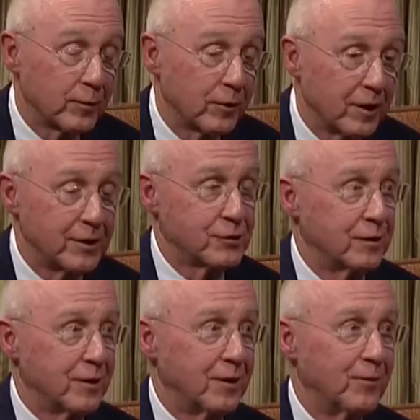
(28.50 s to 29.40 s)

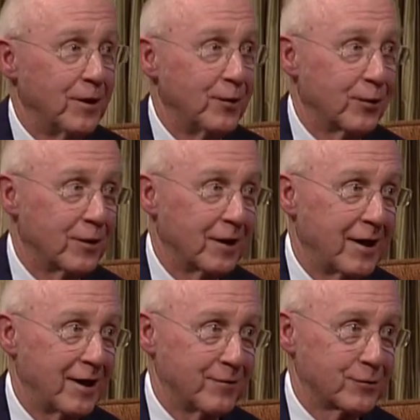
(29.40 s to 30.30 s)
fibrillation doesn't mean you're going to
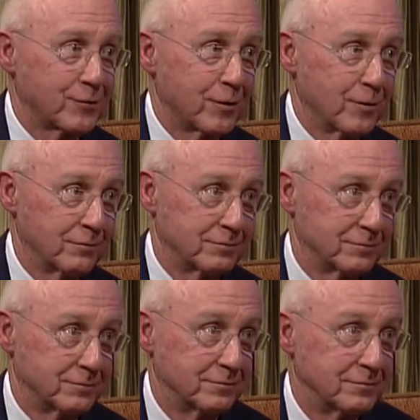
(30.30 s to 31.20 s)
have a stroke.
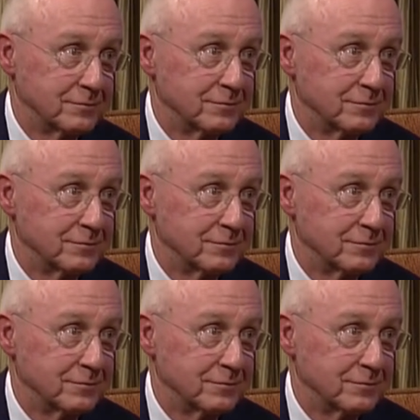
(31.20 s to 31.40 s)
That's right.